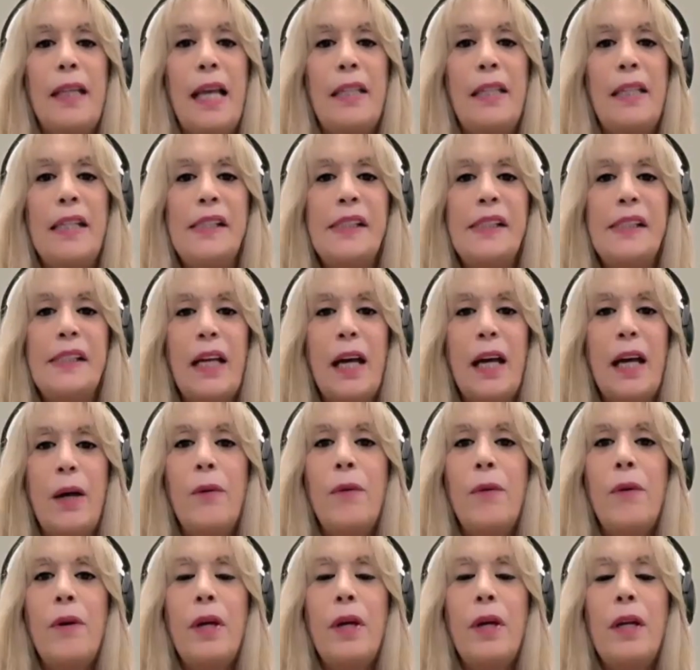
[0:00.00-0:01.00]
That needs to
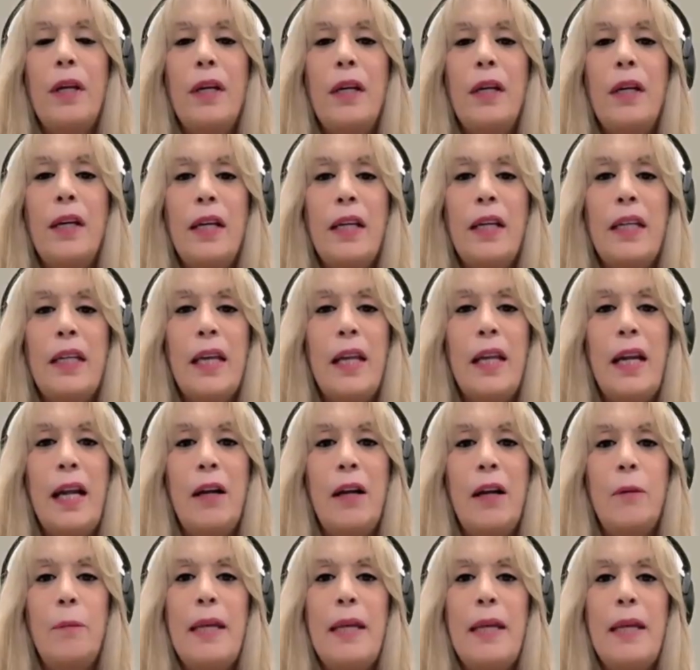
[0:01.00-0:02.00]
go.
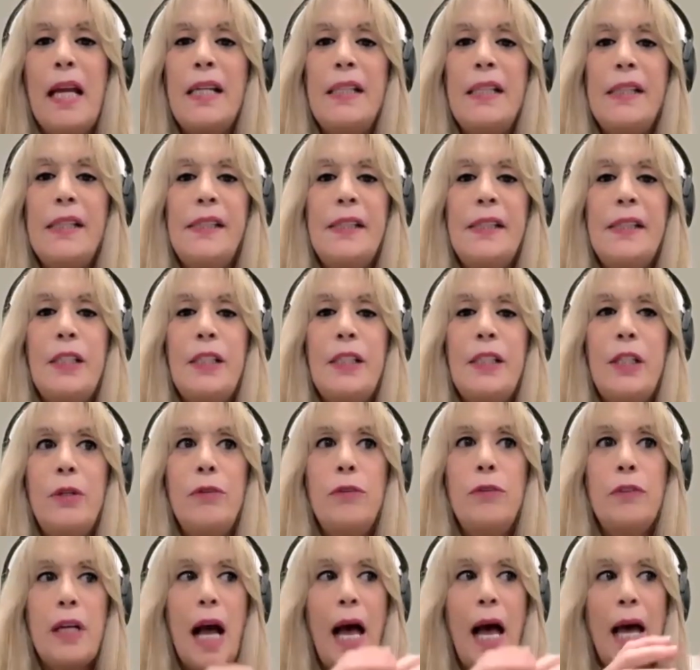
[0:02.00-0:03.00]
Because
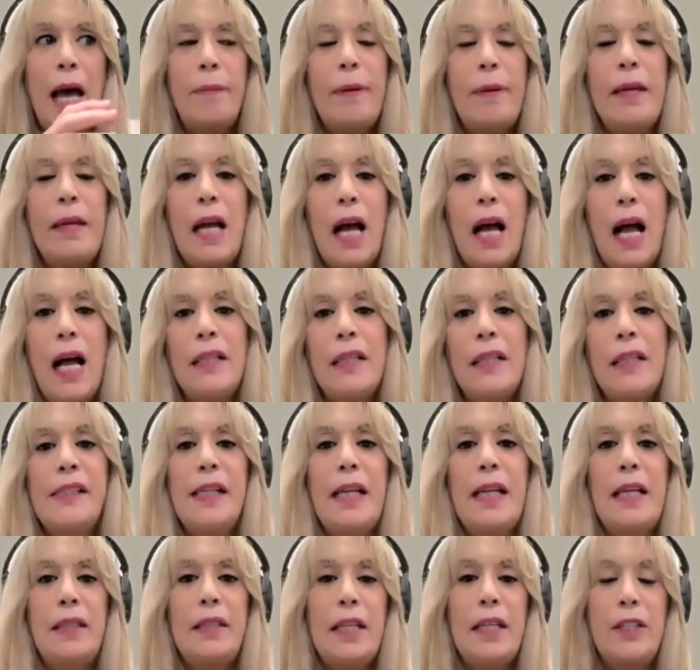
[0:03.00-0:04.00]
you got to be
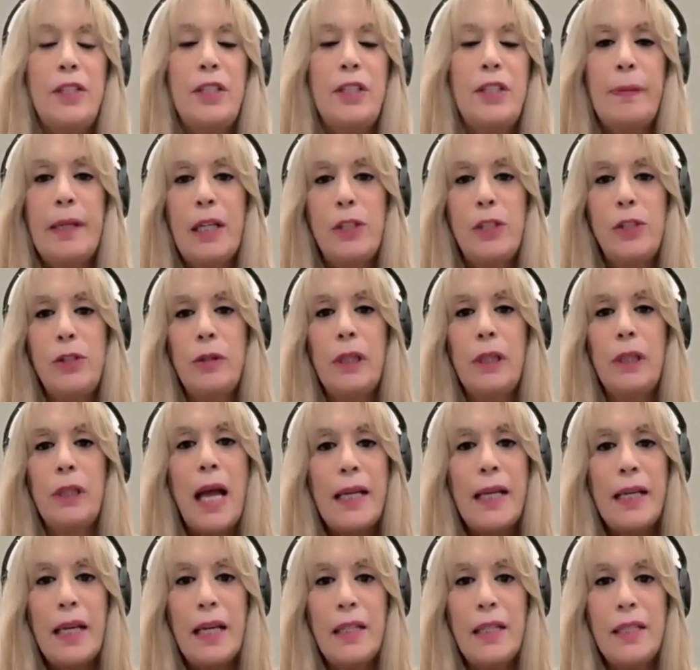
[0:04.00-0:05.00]
cognizant that just because you
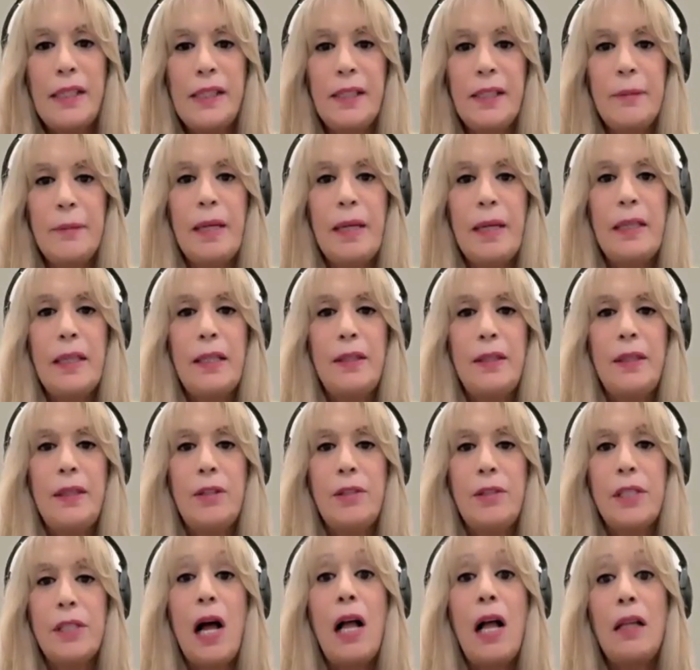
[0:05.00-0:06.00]
like it doesn't mean that
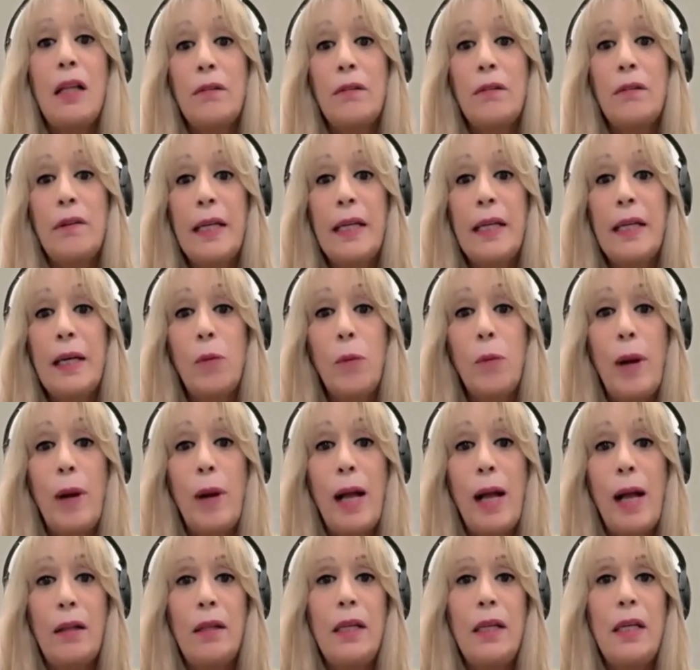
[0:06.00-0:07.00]
they're tolerating it
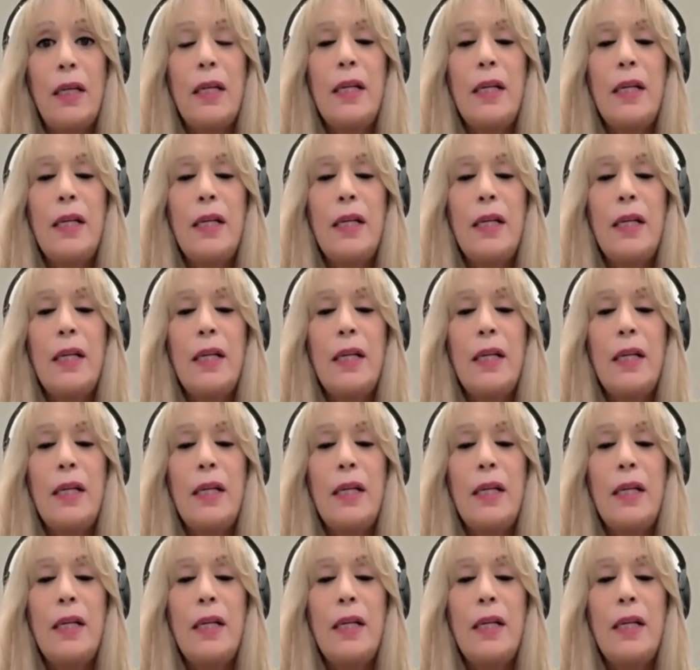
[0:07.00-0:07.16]
well.